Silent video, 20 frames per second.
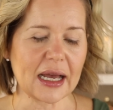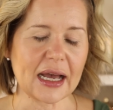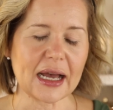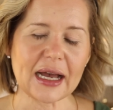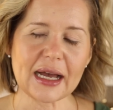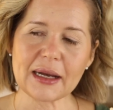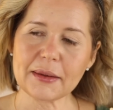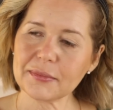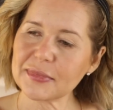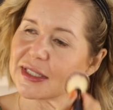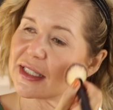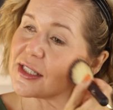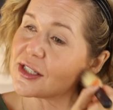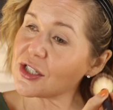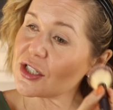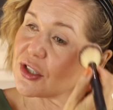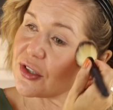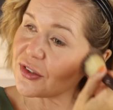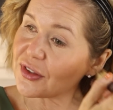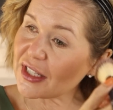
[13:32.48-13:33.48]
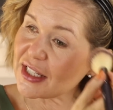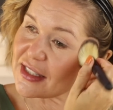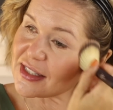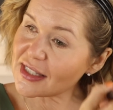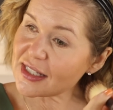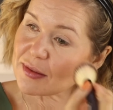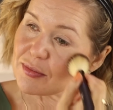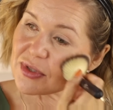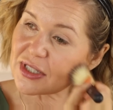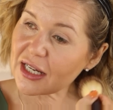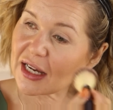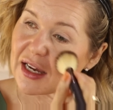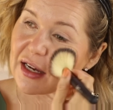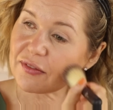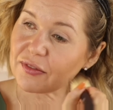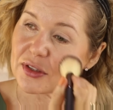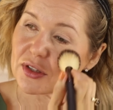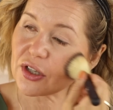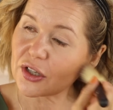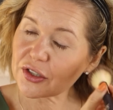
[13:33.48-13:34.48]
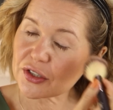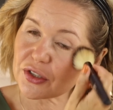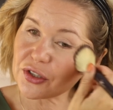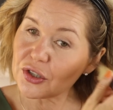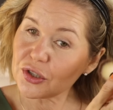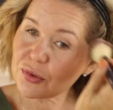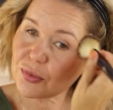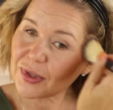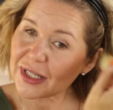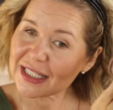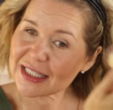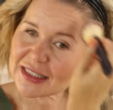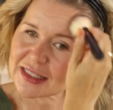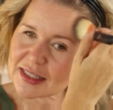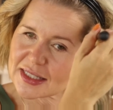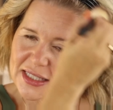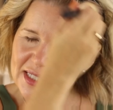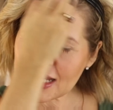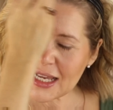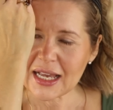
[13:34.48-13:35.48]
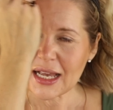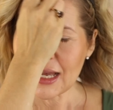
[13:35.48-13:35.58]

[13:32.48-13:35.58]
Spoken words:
But this year they seem to have a lot of new ones.